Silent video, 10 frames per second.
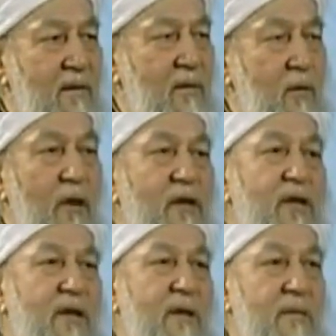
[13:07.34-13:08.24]

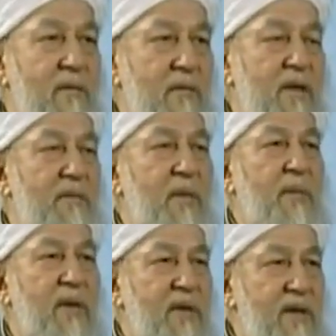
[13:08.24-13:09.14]
cruelty being
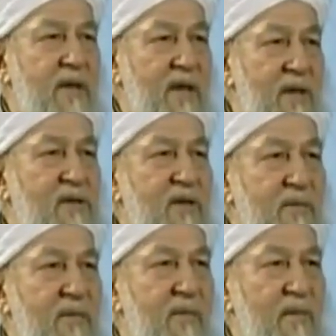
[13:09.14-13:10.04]
perpetrated against
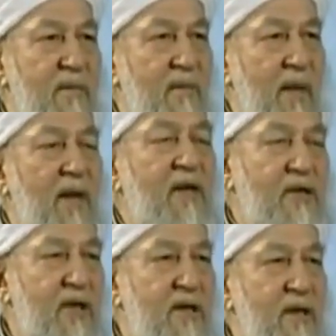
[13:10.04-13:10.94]
him,
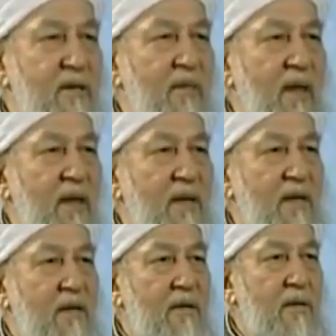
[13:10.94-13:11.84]
against it.
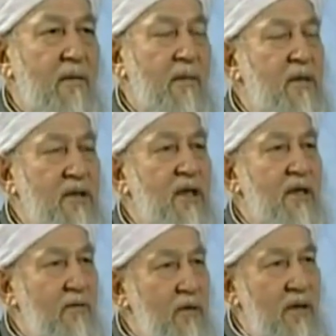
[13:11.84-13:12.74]
But
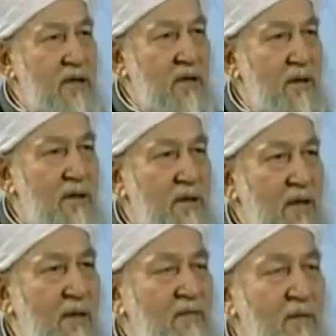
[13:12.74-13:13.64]
still, it's, it's
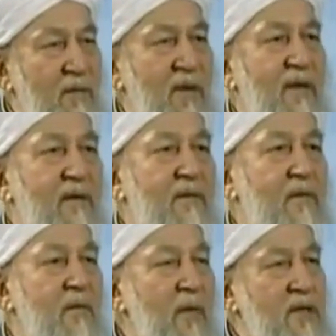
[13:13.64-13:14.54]
time for prayer.
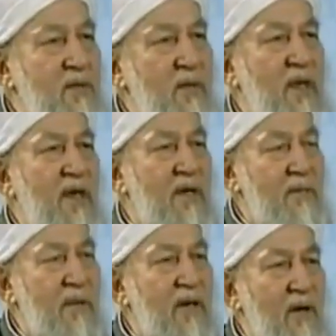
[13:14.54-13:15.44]
We must pray,
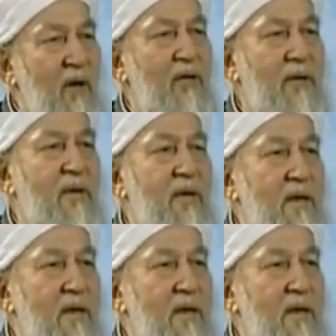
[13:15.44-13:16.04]
pray on